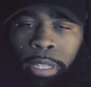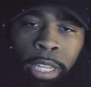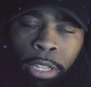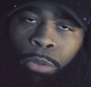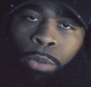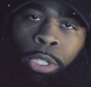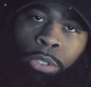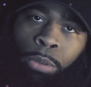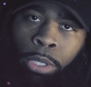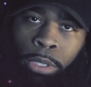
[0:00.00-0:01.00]
then the
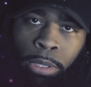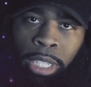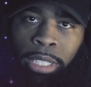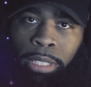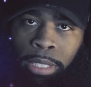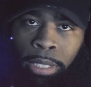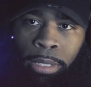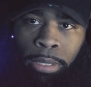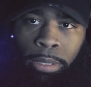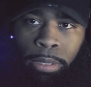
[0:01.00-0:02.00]
real world kicks
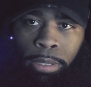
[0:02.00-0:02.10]
in,